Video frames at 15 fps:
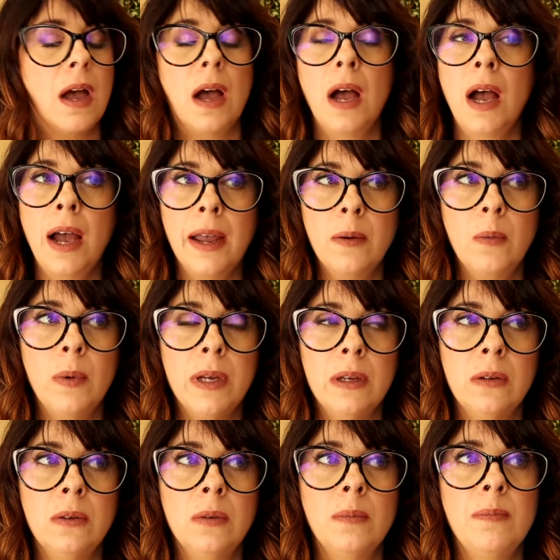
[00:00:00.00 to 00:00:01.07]
I
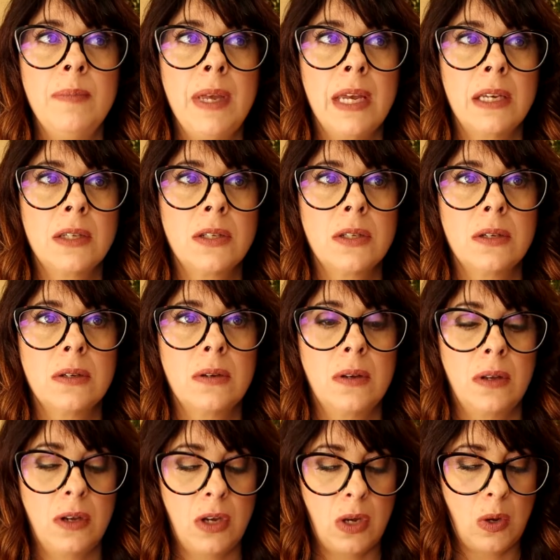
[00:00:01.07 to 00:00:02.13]
will mix
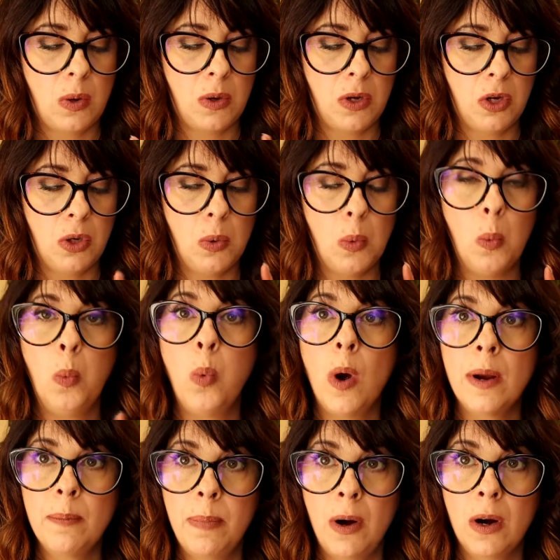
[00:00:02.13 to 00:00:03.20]

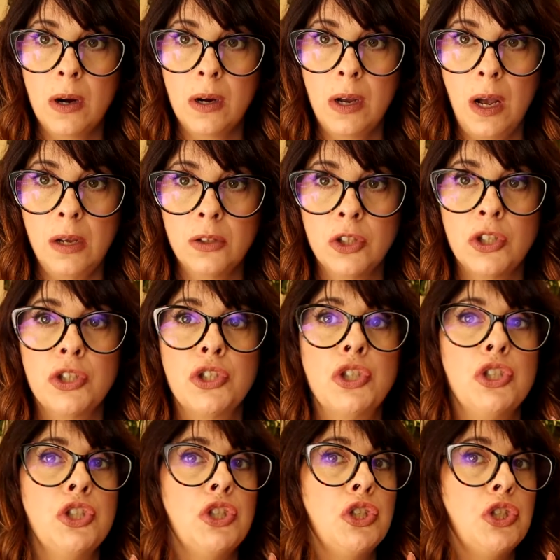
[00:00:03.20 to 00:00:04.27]
1 part color
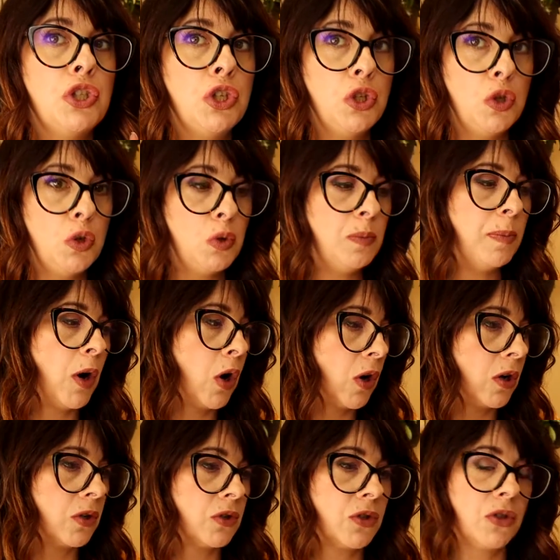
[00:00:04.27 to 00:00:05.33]
to 2
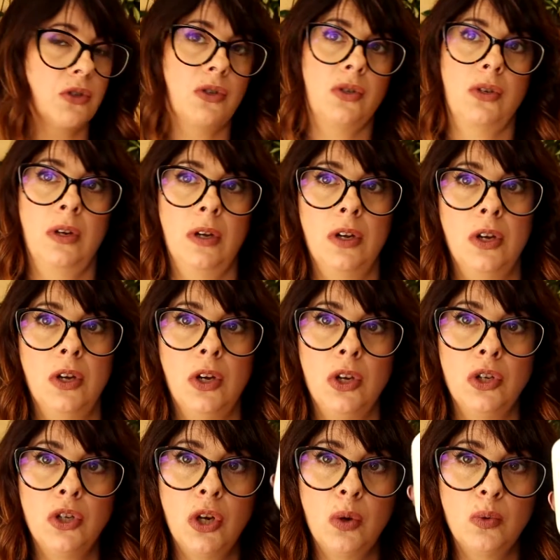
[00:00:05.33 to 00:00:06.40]
parts
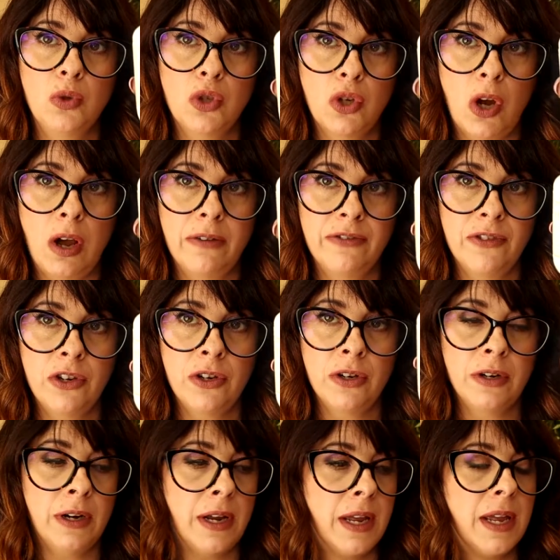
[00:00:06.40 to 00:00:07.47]
tone
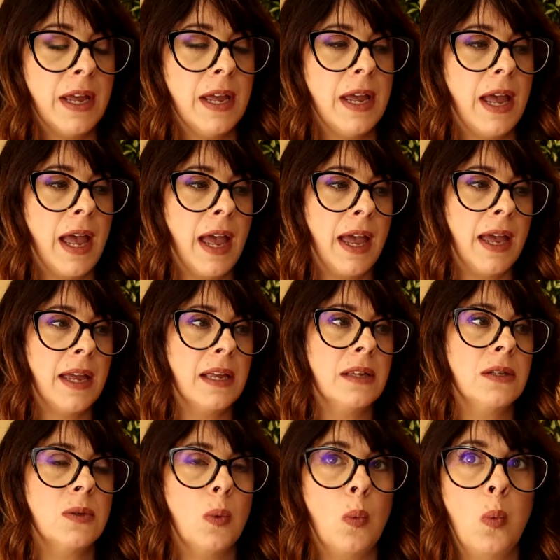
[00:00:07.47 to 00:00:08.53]
softener
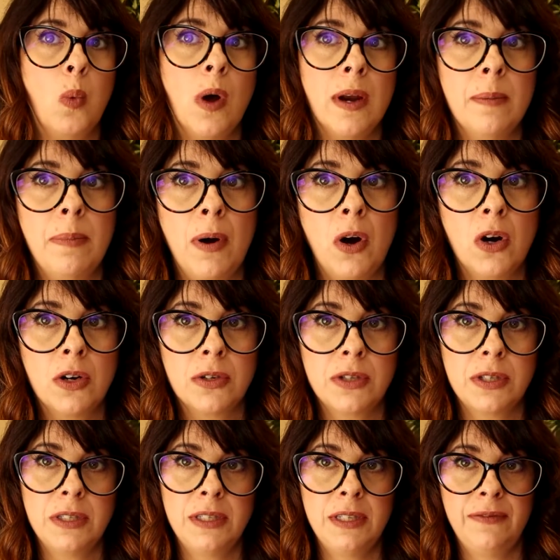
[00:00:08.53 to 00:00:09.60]
and 1
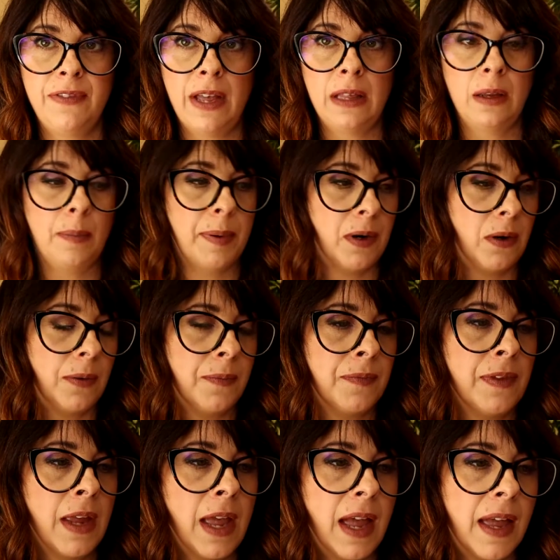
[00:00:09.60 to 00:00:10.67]
part developer.
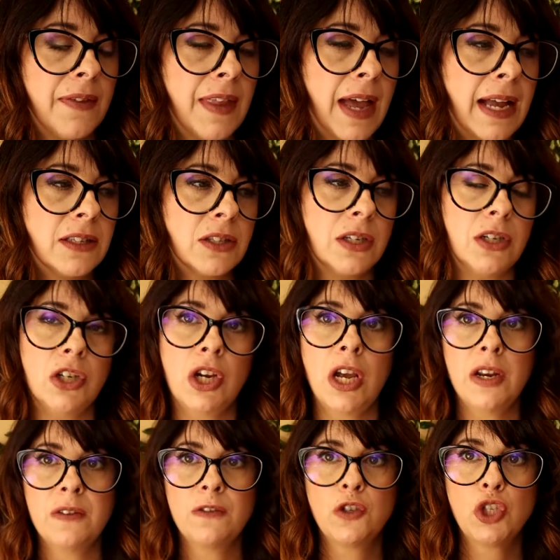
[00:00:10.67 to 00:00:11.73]
And that's going to
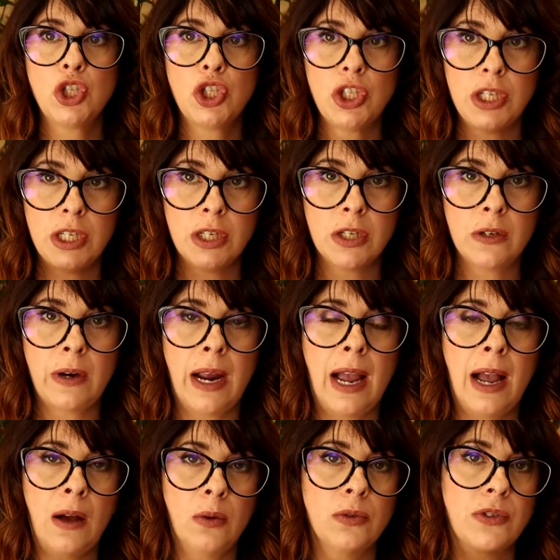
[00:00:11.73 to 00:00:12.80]
kind of shear
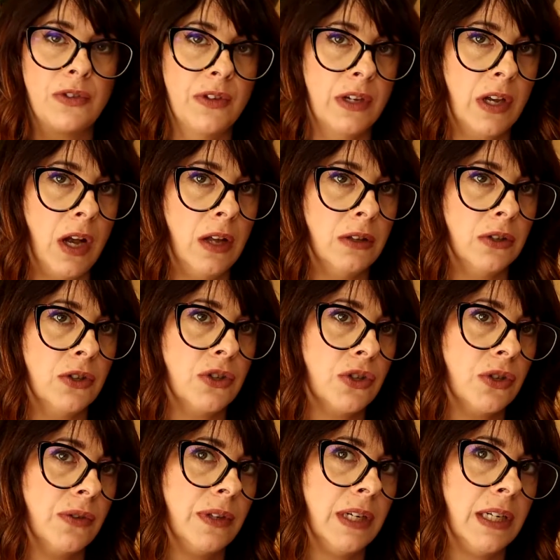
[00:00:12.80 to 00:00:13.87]
out the color
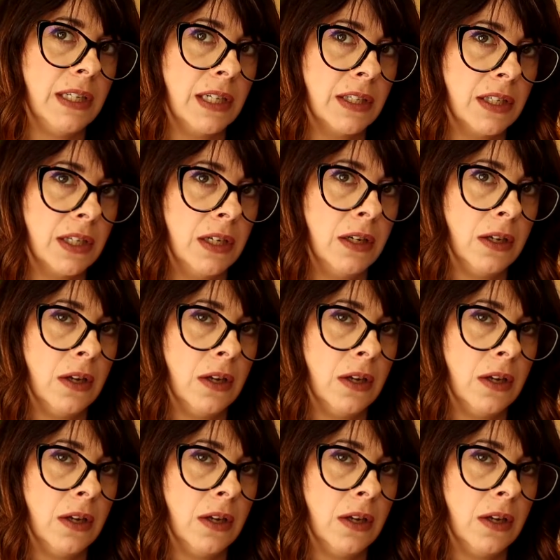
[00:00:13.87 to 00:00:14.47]
so that it doesn't